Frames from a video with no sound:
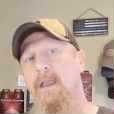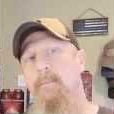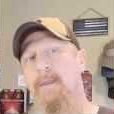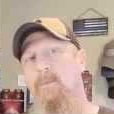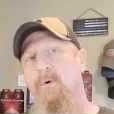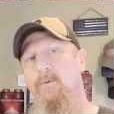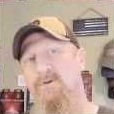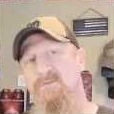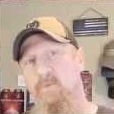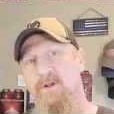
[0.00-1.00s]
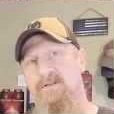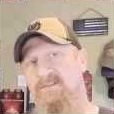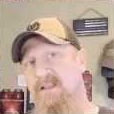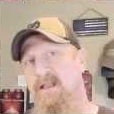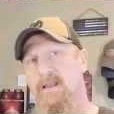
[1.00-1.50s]
and made what was
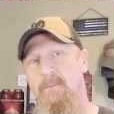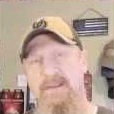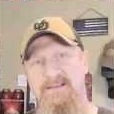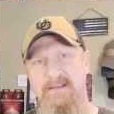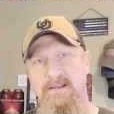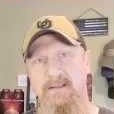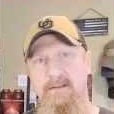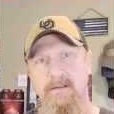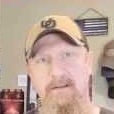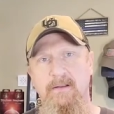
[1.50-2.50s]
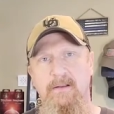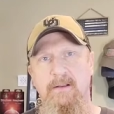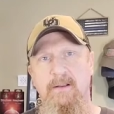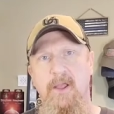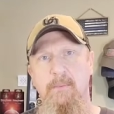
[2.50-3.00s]
once amazing,
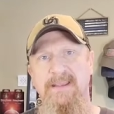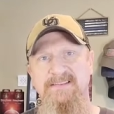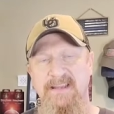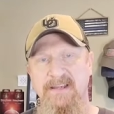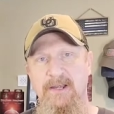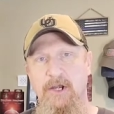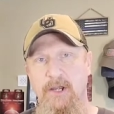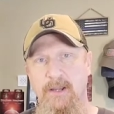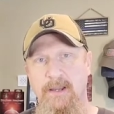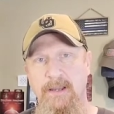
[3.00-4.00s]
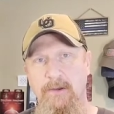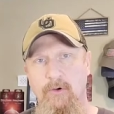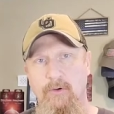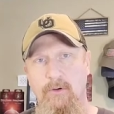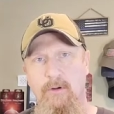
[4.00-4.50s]
amazing
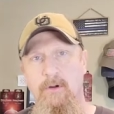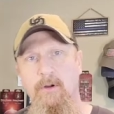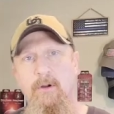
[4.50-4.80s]
E-er.